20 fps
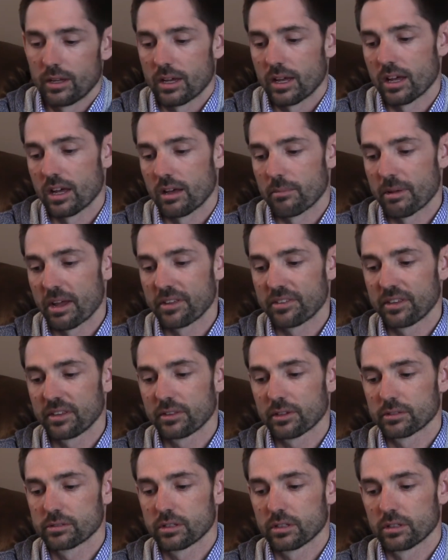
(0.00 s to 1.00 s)
I
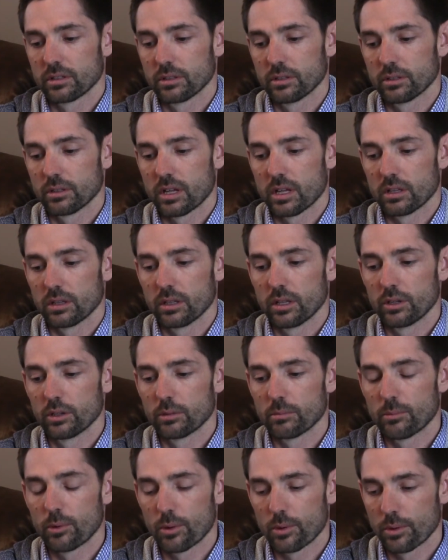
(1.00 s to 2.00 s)
think there's a
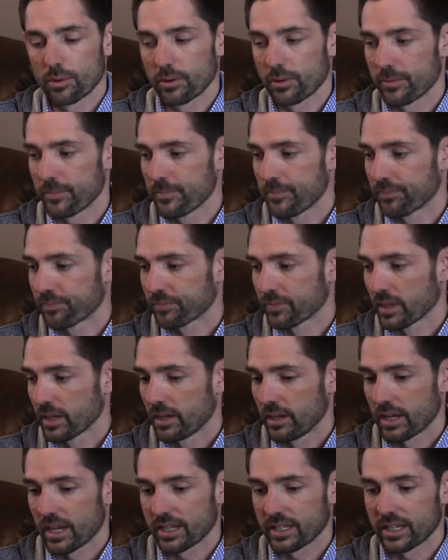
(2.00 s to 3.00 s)
little more,
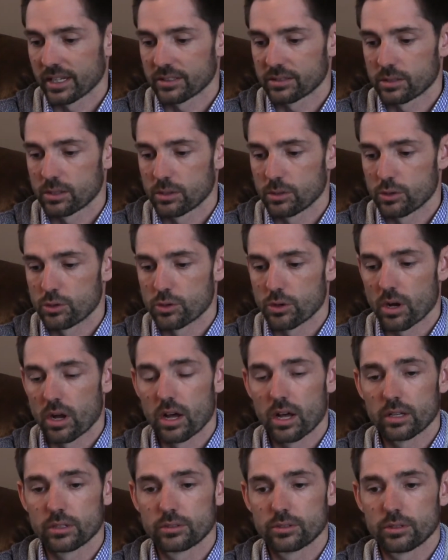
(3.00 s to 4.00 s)
I guess,
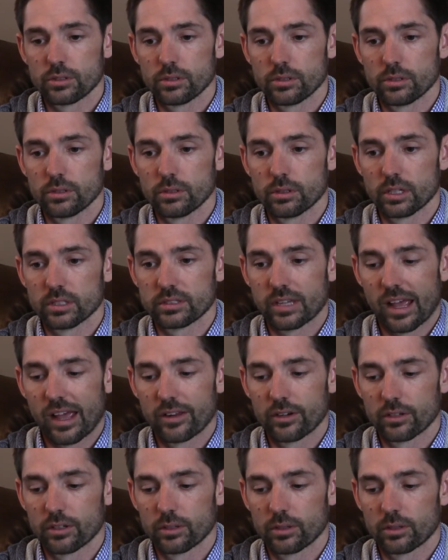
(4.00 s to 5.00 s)
draw to a
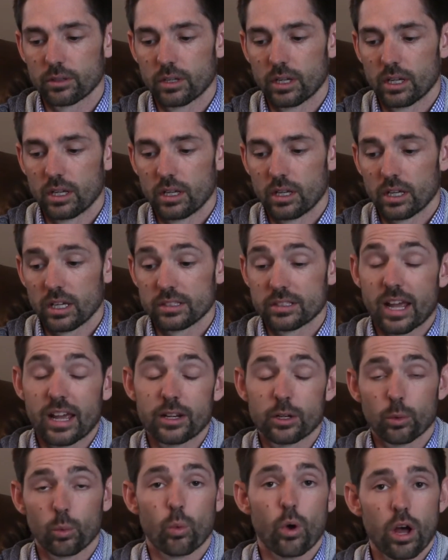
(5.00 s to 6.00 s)
tighter
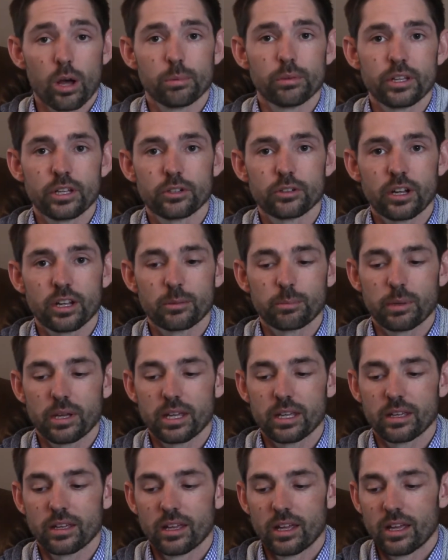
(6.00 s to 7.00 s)
wobbling
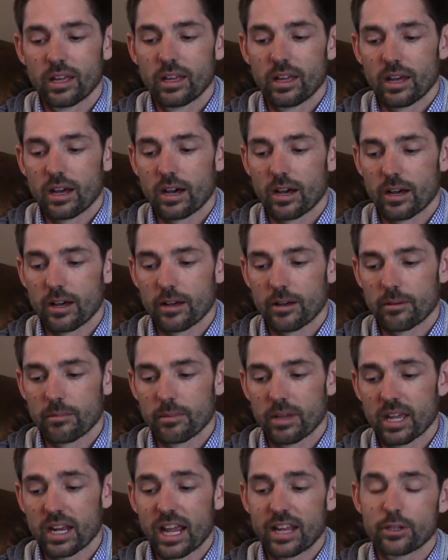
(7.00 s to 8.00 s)
crankbait.
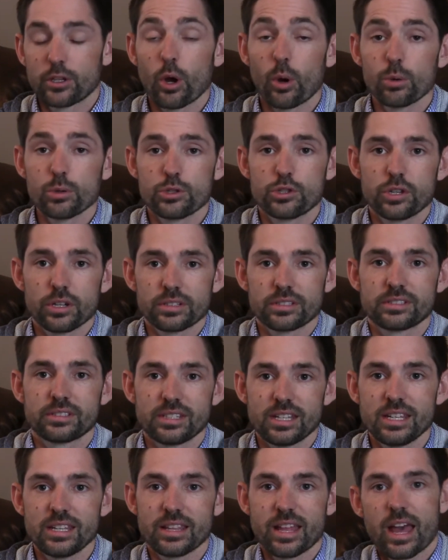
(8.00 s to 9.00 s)
And I don't just
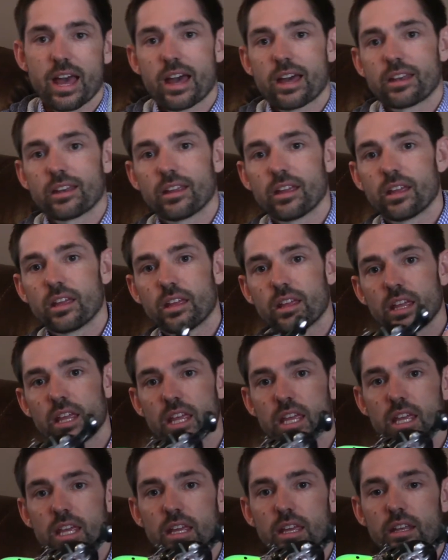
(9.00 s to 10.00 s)
see that
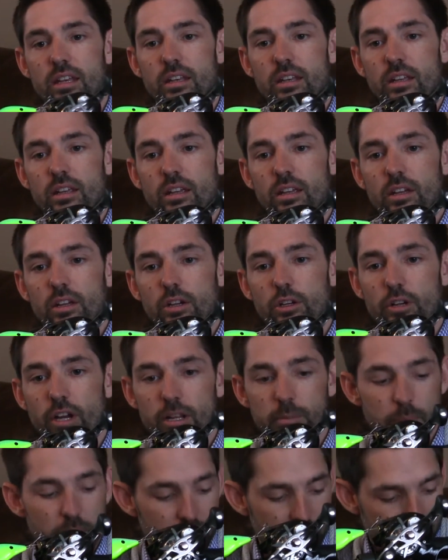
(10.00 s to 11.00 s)
in
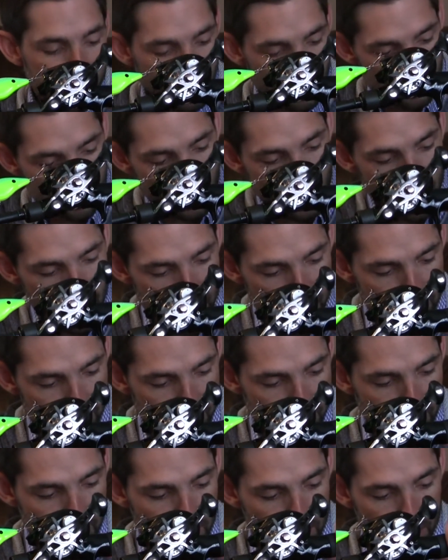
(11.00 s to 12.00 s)
crankbaits such
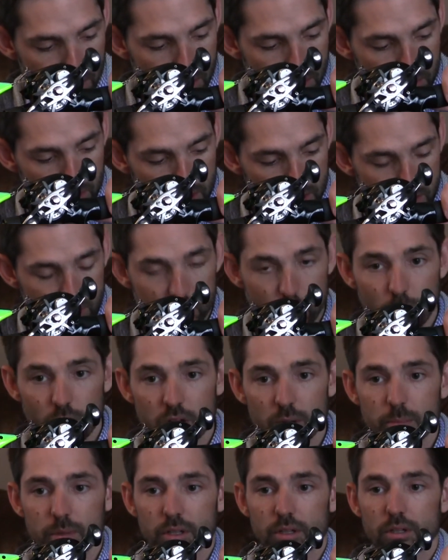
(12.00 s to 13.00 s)
as, you know, a
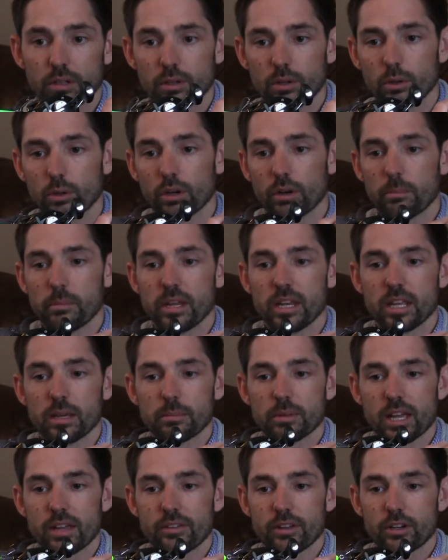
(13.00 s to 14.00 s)
square bill or a
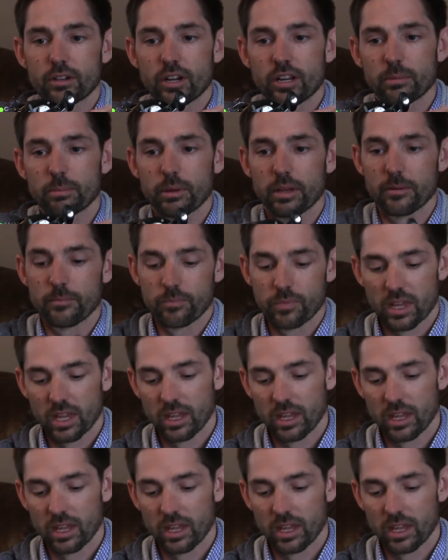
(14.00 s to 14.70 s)
medium diving crankbait.